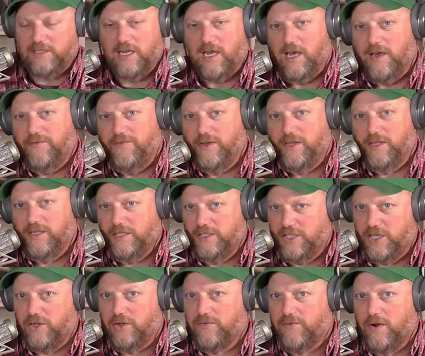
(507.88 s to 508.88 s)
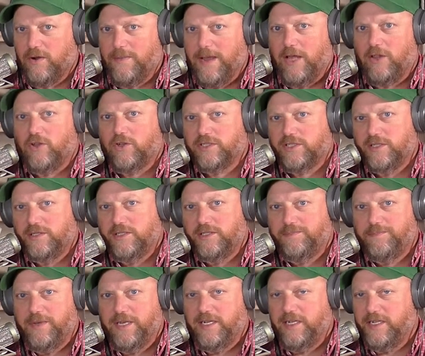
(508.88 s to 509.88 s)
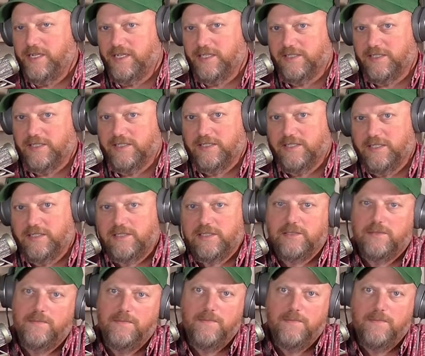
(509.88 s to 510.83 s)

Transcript: uh, Village Elk Farm. How long has it been in existence?